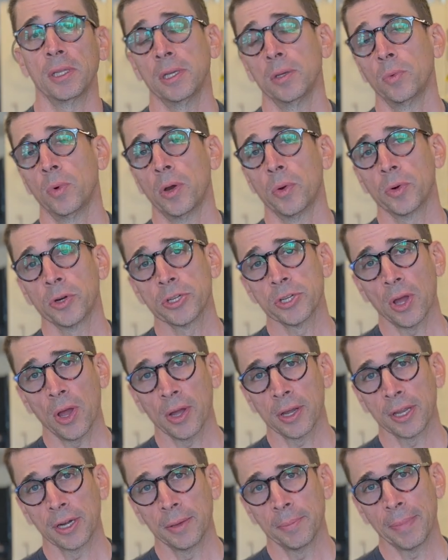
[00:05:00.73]
what we're
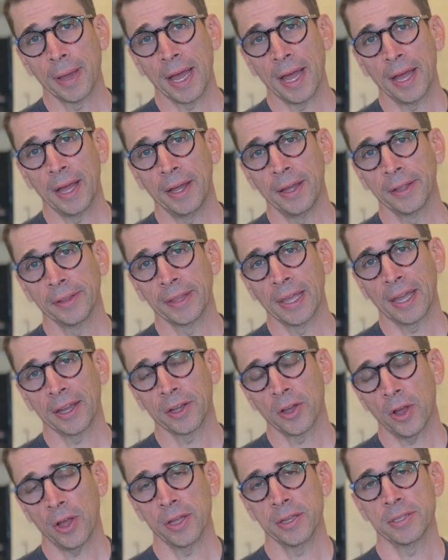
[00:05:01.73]
talking about that
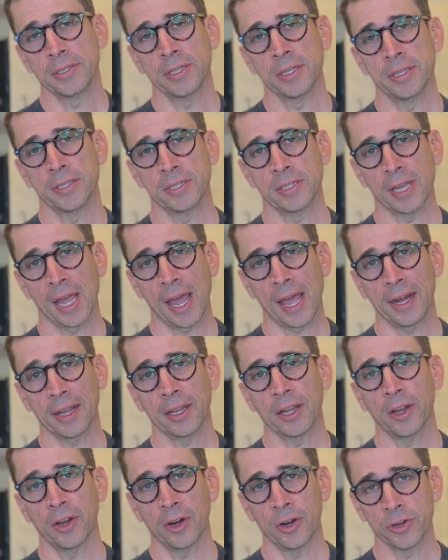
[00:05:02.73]
causes
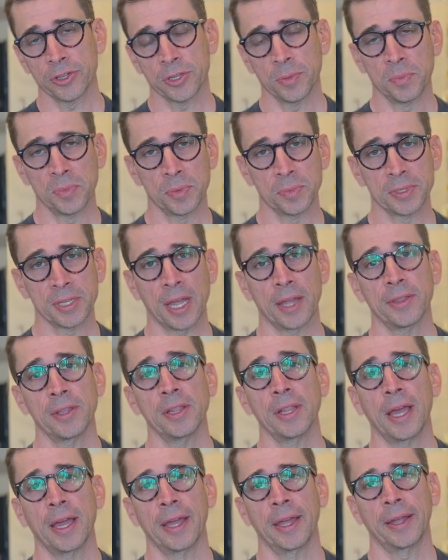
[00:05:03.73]
sciatica or symptoms down the
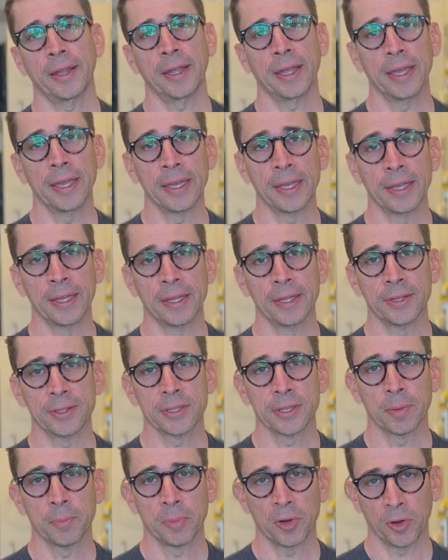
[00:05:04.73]
leg
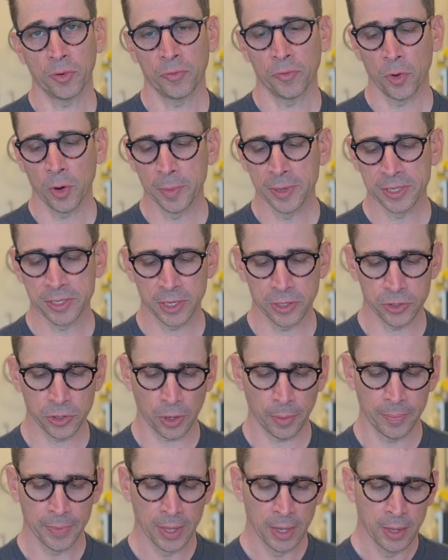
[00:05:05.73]
is piriformis
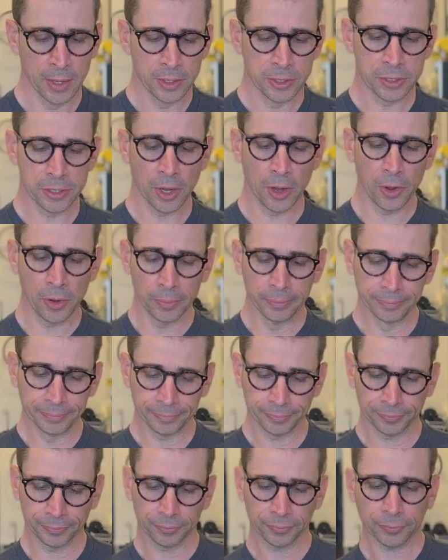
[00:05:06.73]
syndrome. So
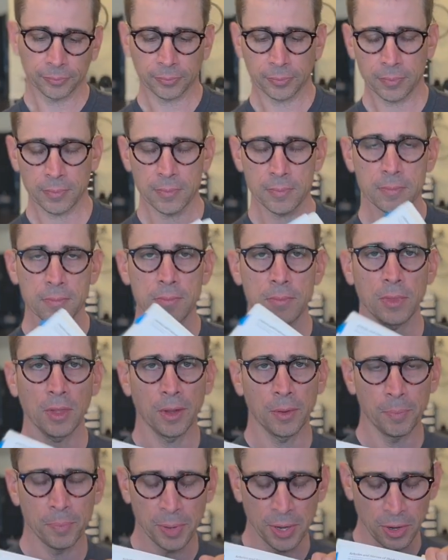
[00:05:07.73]

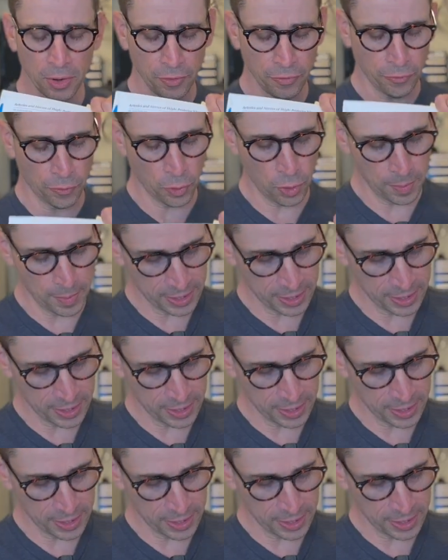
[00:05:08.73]
piriformis